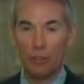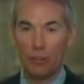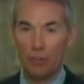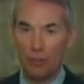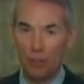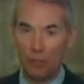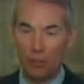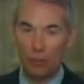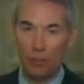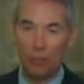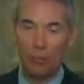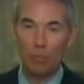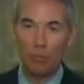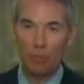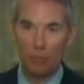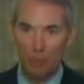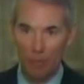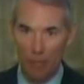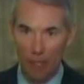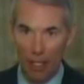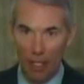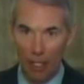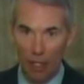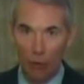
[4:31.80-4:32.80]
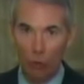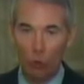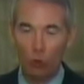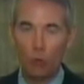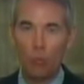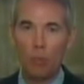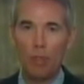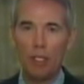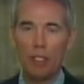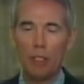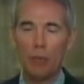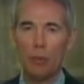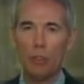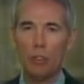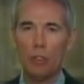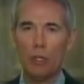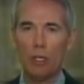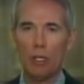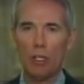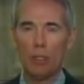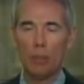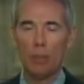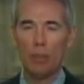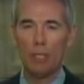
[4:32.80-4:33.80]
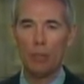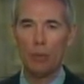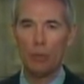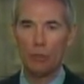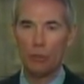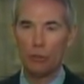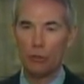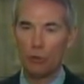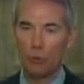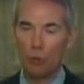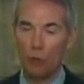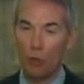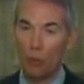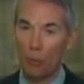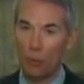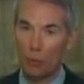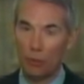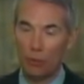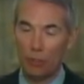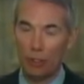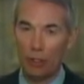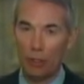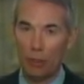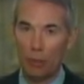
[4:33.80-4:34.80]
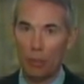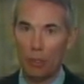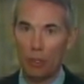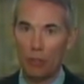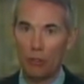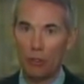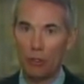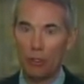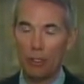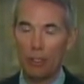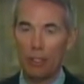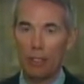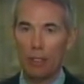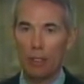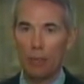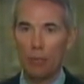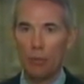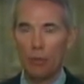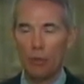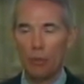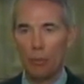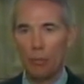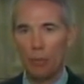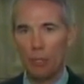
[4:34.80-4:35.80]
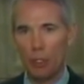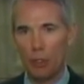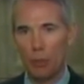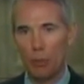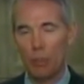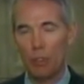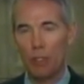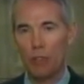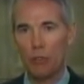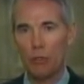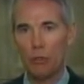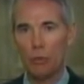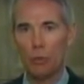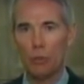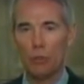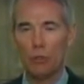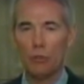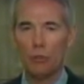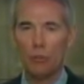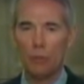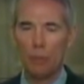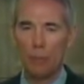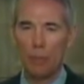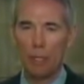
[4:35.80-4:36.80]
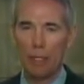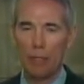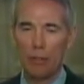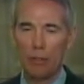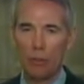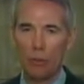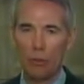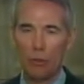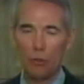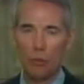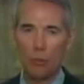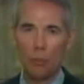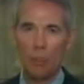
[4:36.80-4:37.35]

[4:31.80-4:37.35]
just this annual spending we talked about, which is 12% of the budget, but the bigger picture, which is the mandatory